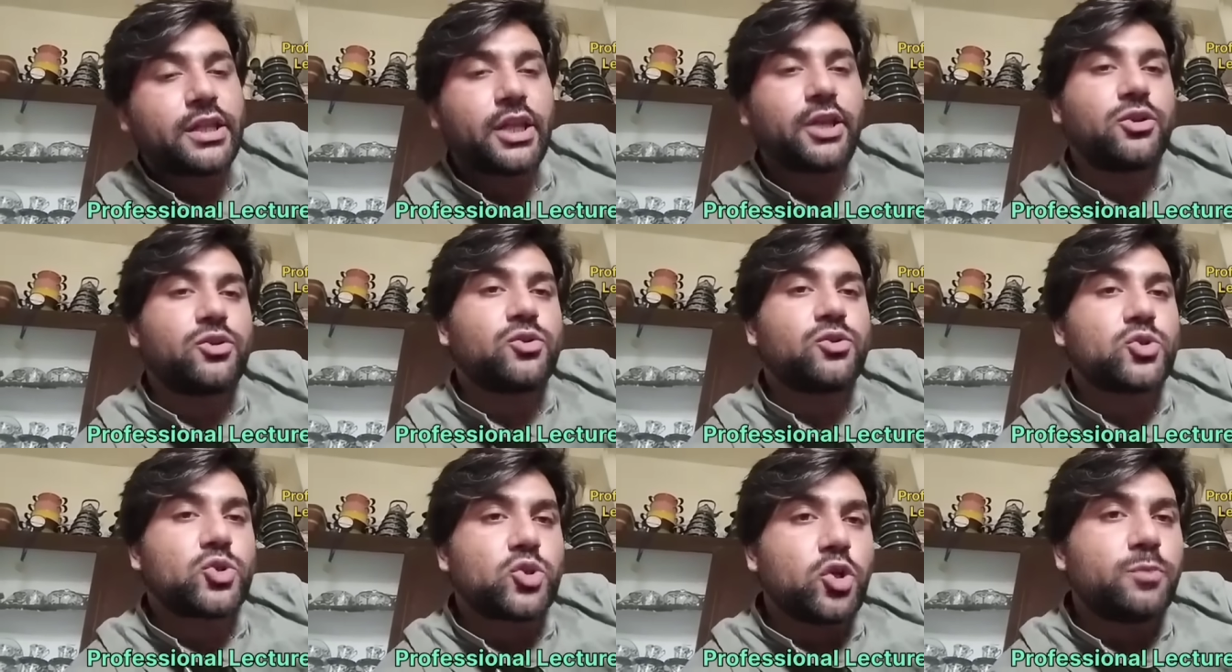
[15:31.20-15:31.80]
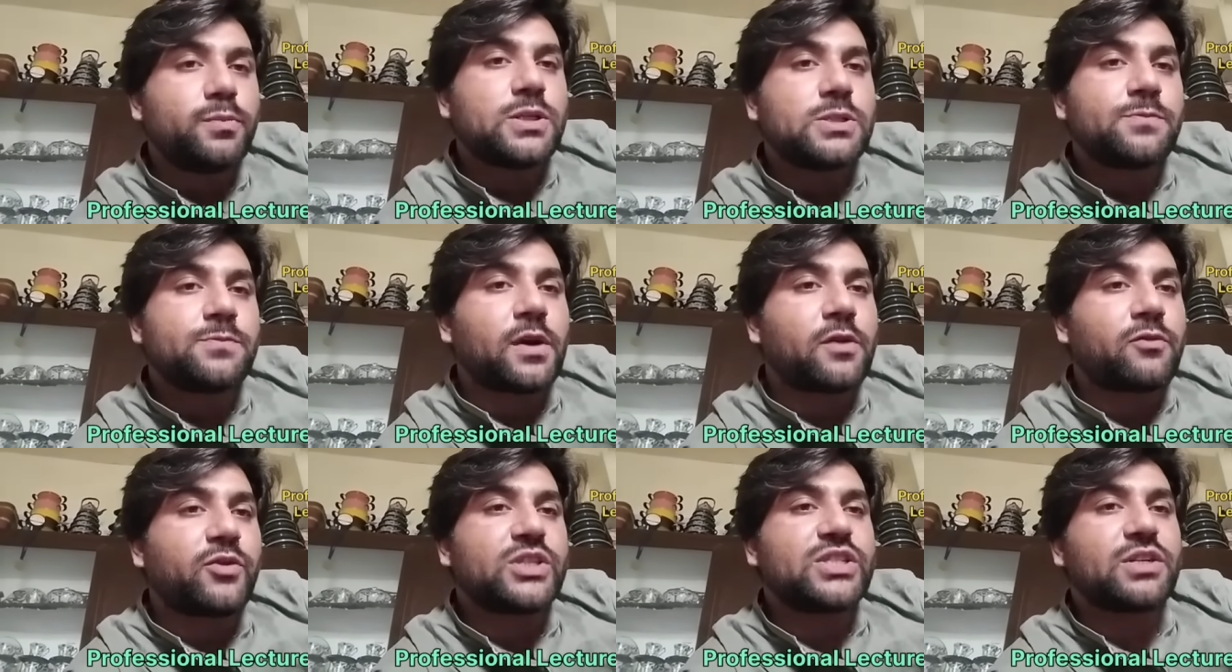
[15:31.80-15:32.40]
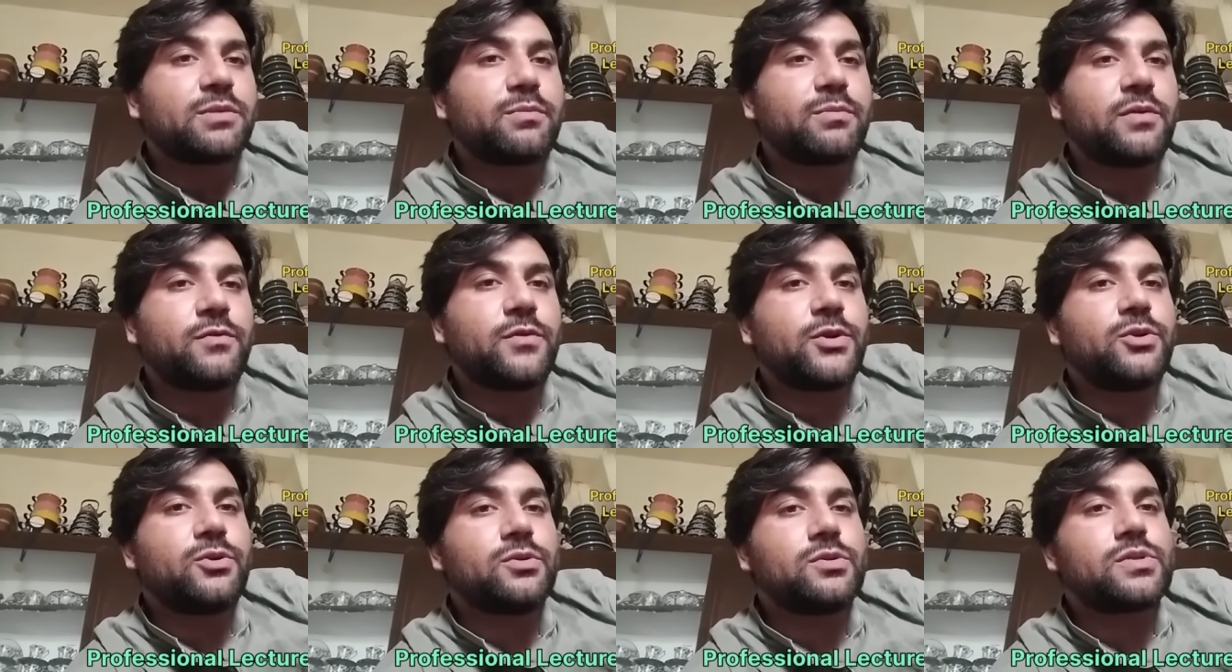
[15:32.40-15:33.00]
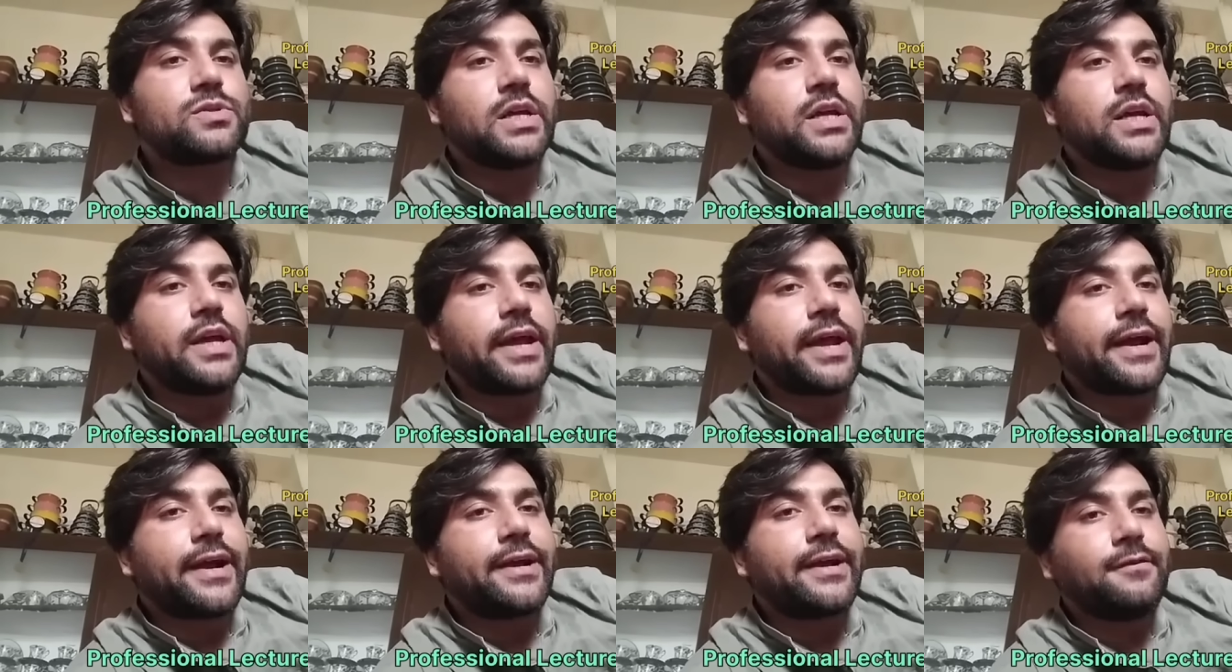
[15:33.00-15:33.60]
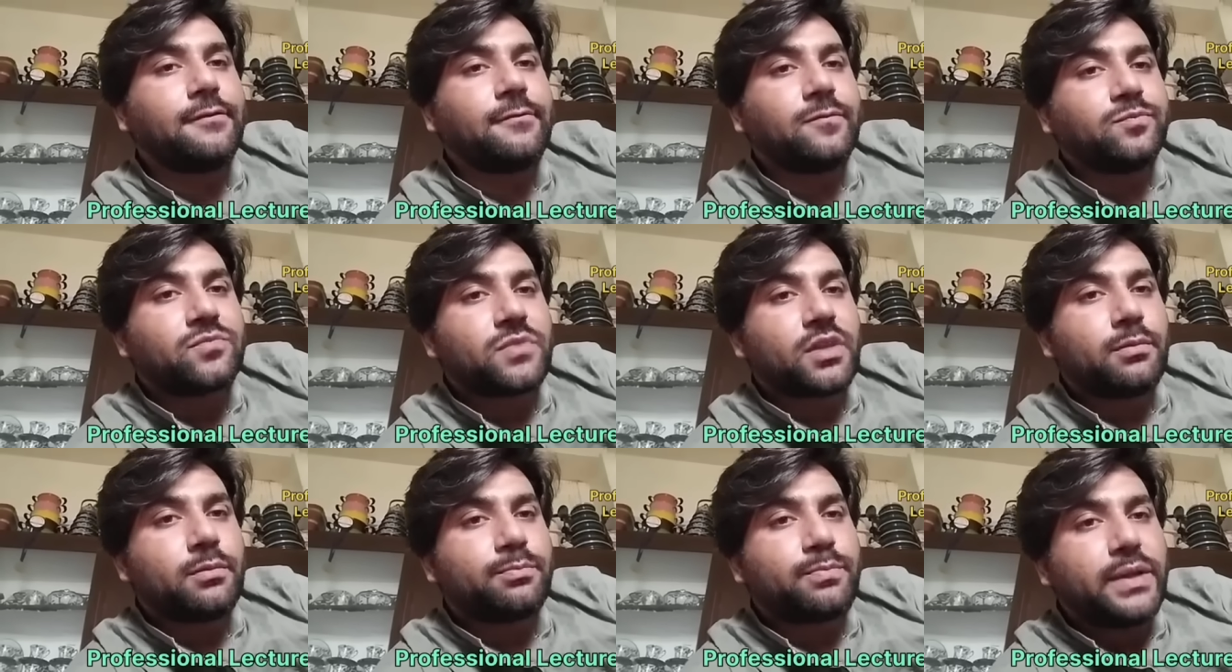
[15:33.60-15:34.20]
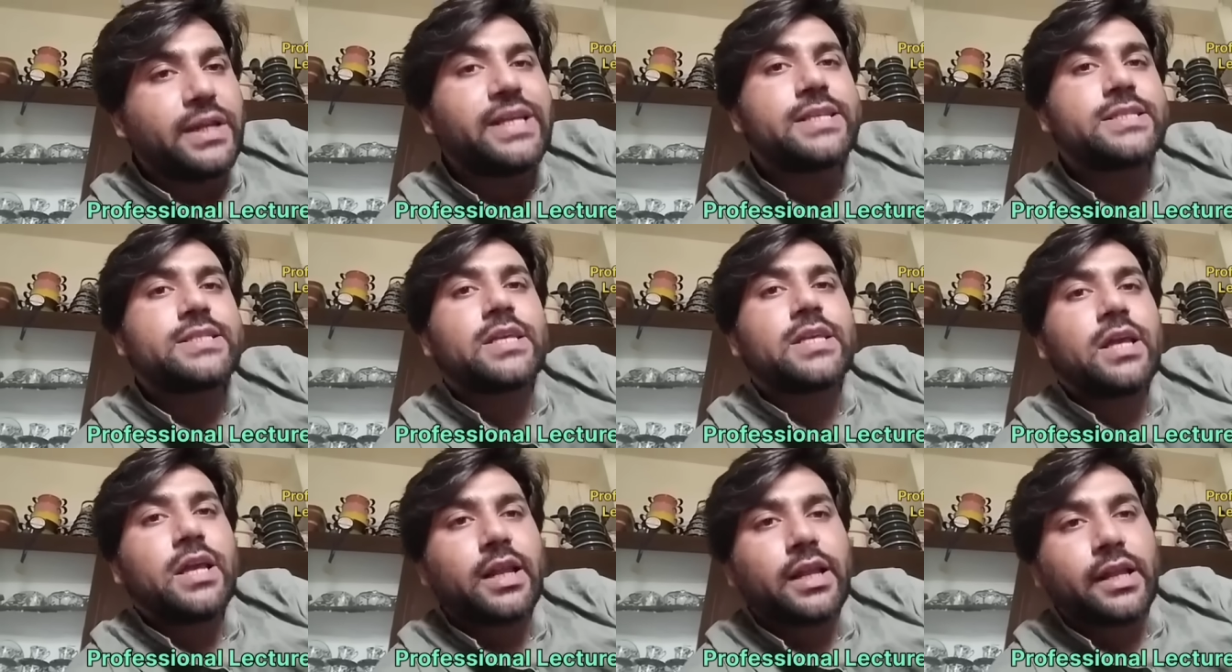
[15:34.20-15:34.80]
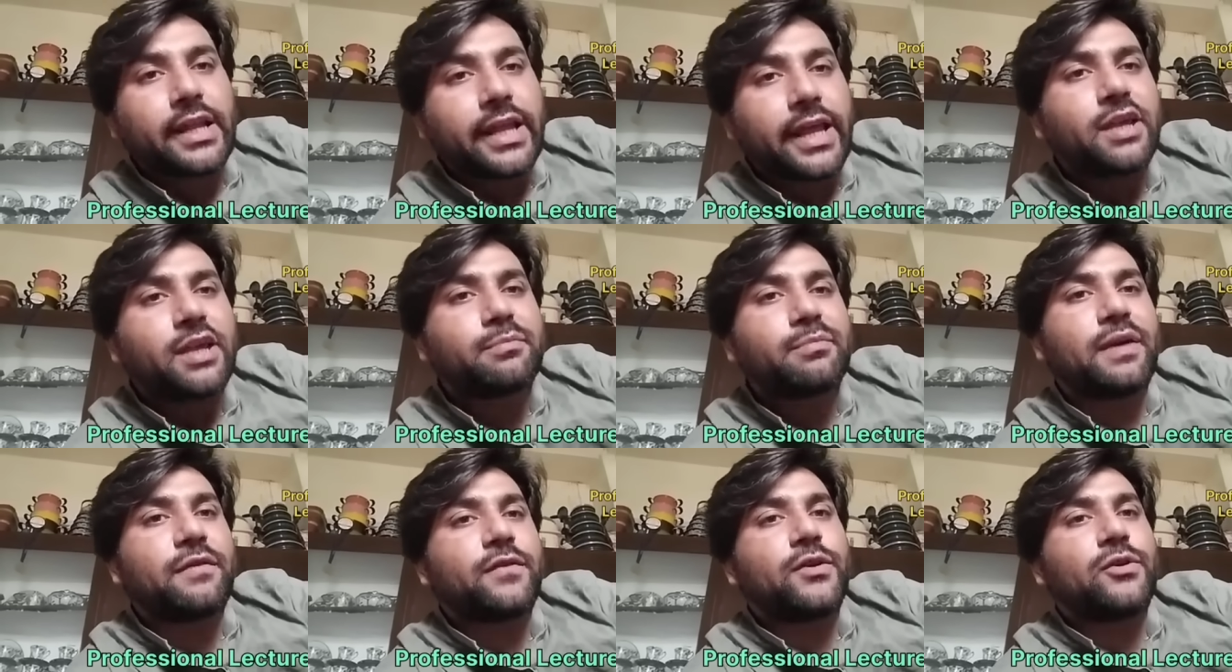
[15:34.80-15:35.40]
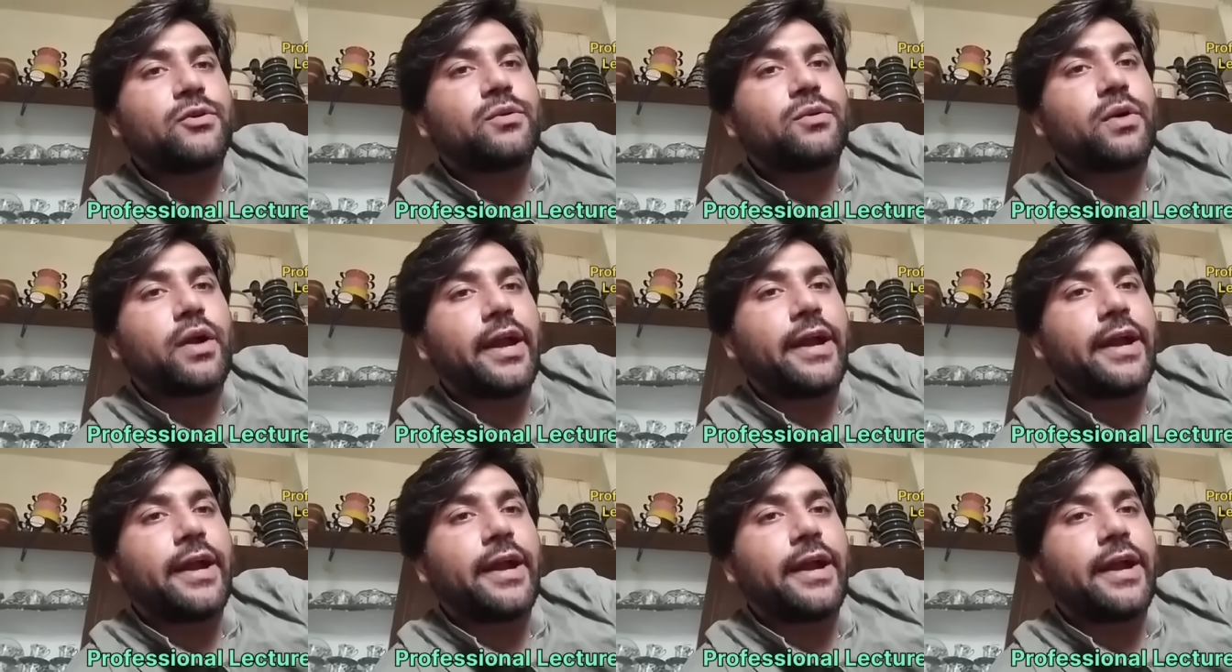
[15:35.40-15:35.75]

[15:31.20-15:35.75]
Thank you so much for watching my videos, and please like my video.